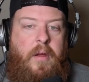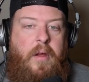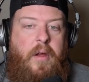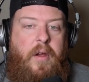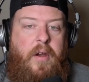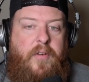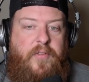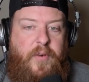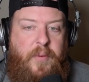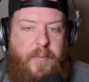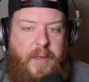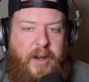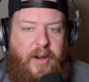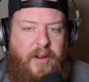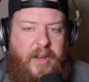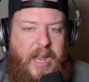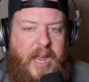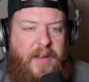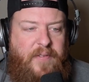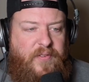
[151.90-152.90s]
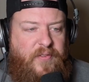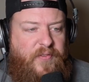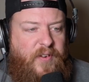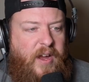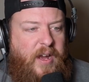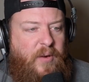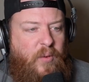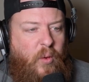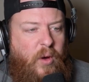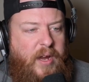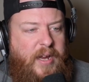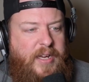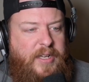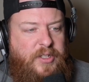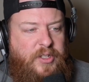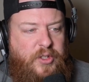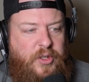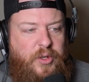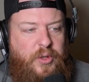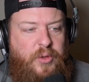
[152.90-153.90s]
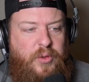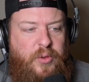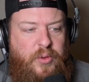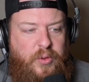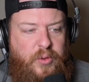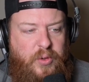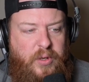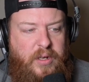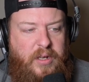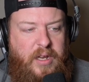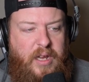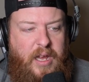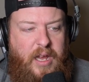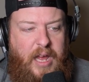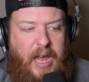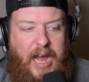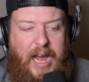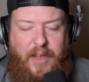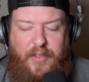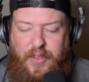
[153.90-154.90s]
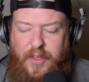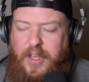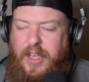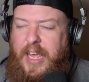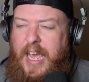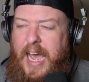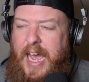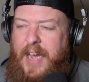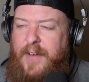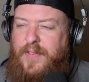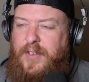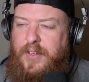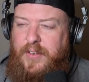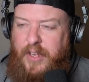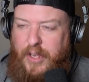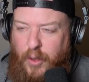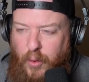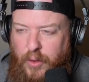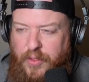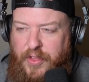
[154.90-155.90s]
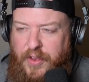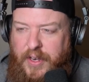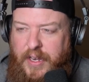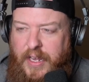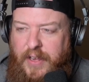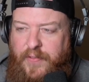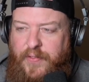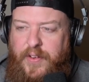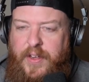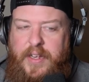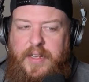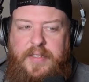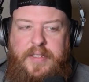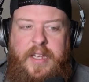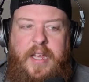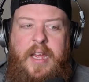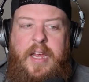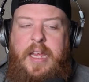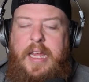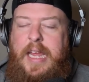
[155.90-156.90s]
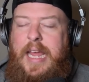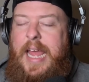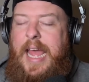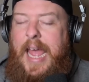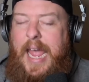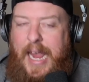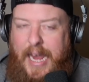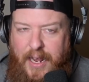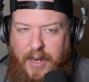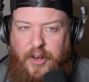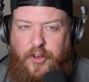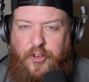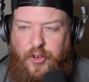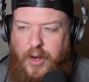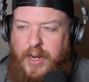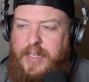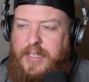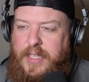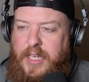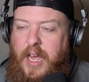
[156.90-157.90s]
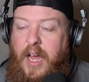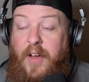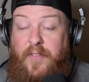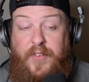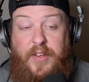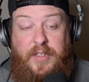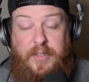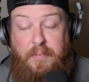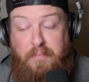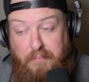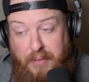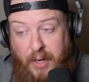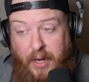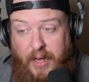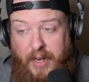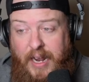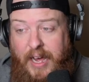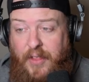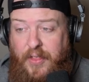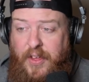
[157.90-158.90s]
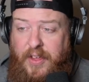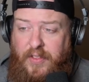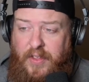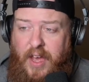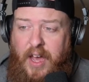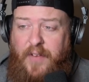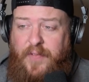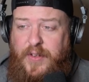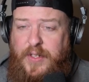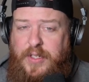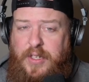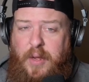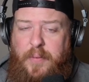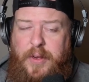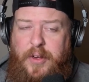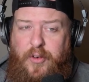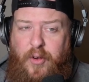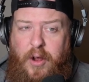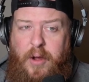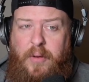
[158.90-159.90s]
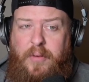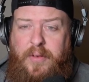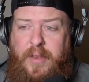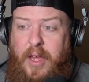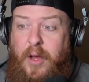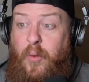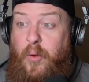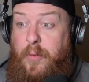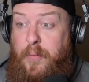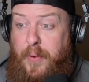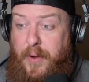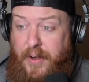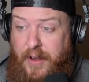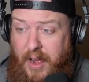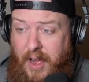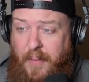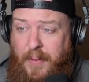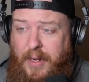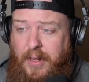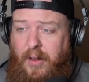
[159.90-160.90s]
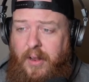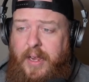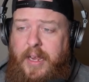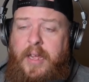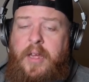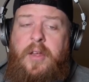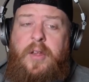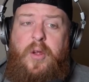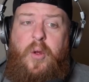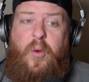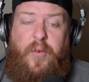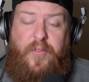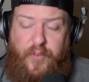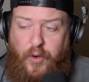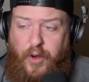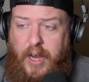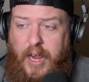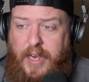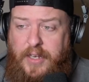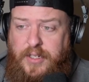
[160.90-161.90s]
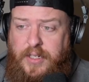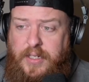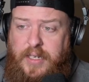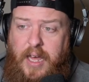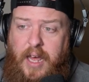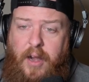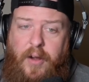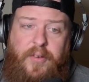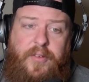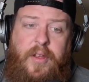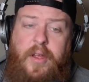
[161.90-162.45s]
From there, you have to find ways to, I think you have to deal with the defense and address the offense. But I think the offense is going to be dealt with predominantly with free agent dollars.